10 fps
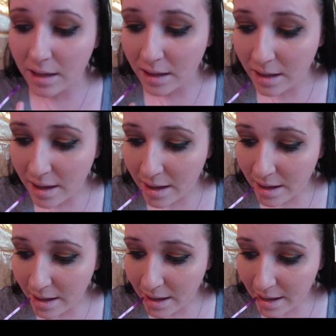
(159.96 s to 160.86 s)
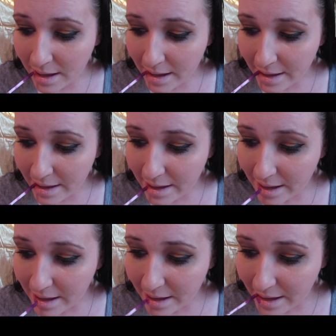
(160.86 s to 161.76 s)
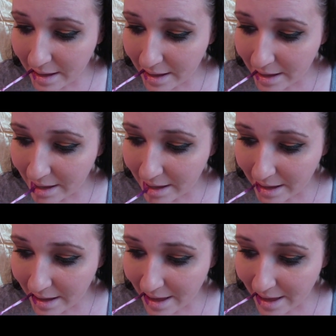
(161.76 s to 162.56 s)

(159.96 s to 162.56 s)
No one is speaking in this clip.